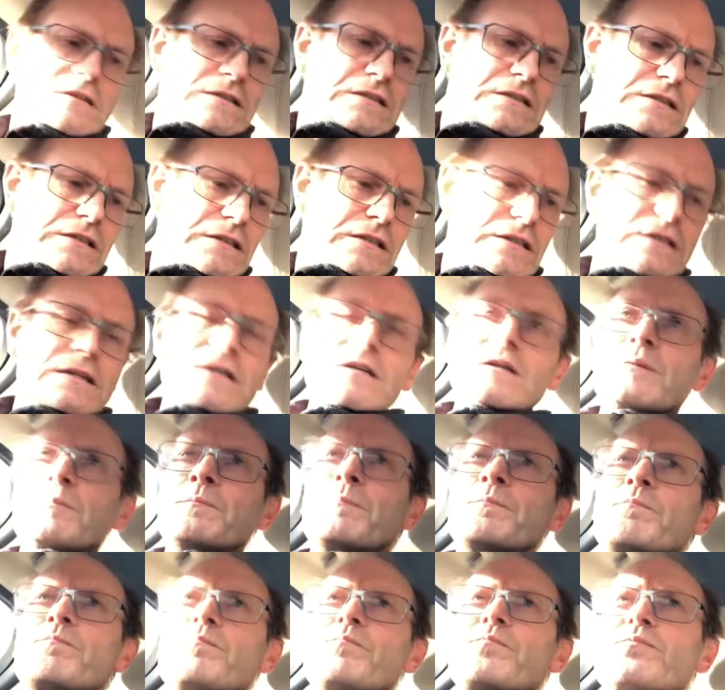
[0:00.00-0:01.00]

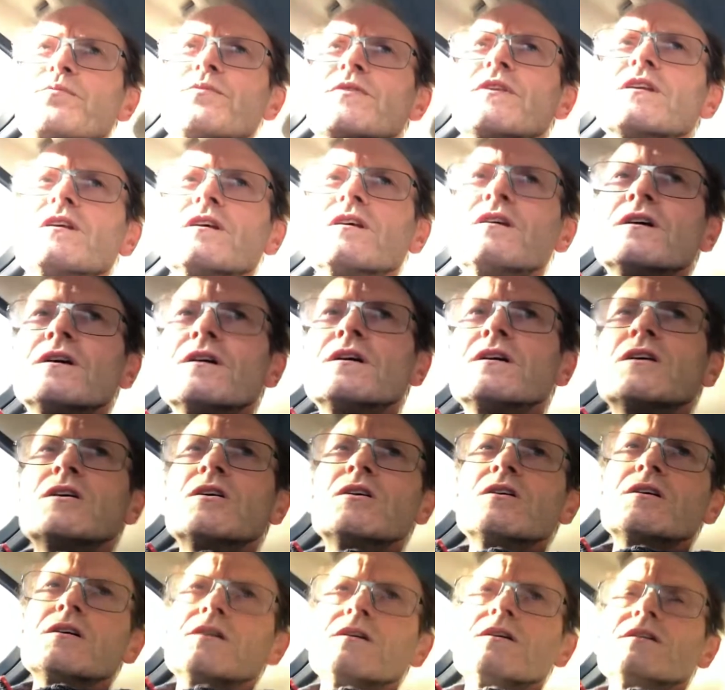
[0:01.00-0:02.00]

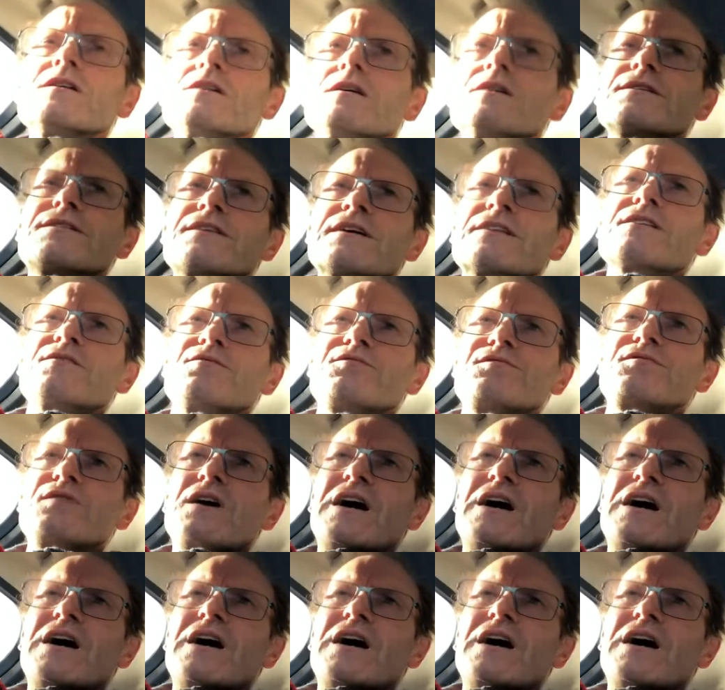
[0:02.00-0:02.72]
I think the